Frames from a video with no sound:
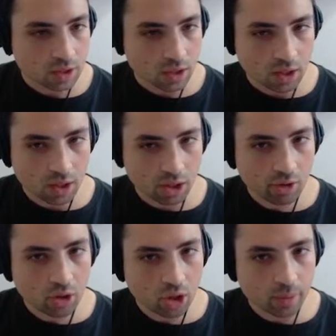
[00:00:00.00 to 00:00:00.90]
Ah, our
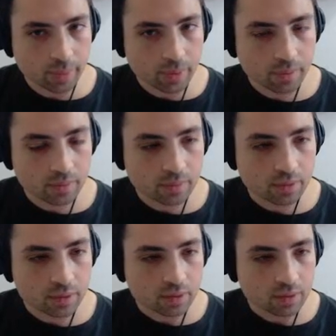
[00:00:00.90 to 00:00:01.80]
harp.
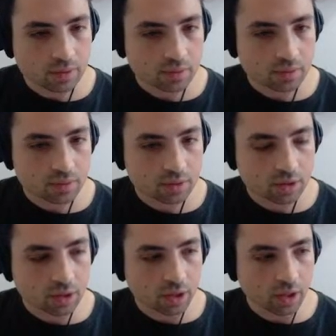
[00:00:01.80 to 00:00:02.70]

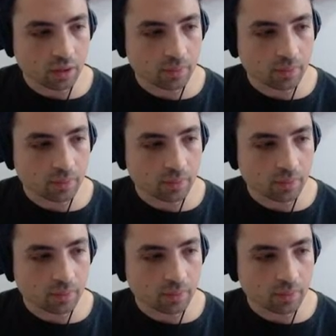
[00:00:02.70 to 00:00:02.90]
Okay.